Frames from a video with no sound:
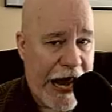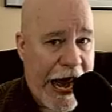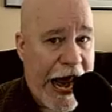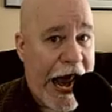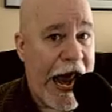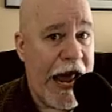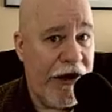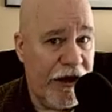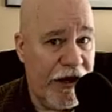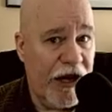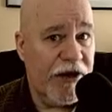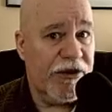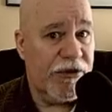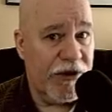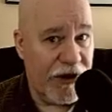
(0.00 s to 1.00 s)
at an
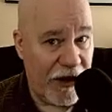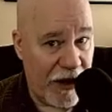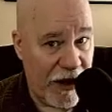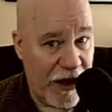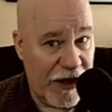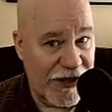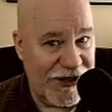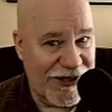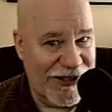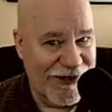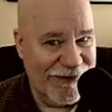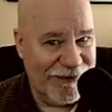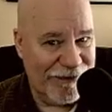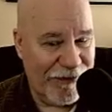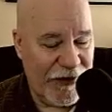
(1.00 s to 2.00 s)
extra cost.
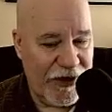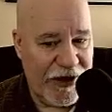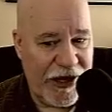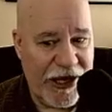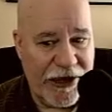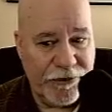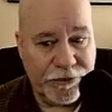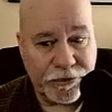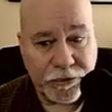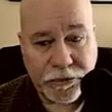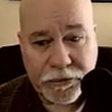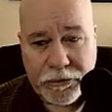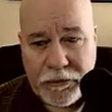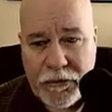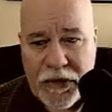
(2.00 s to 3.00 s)
Okay,
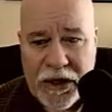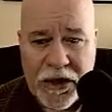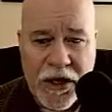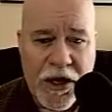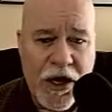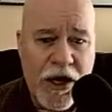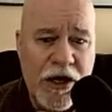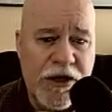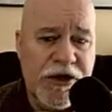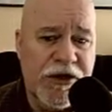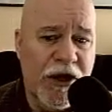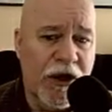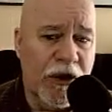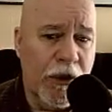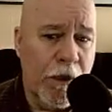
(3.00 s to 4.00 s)

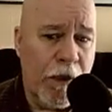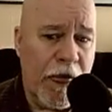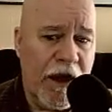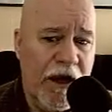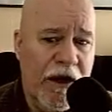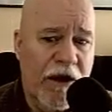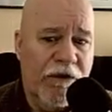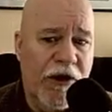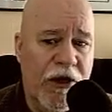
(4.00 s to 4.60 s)
so for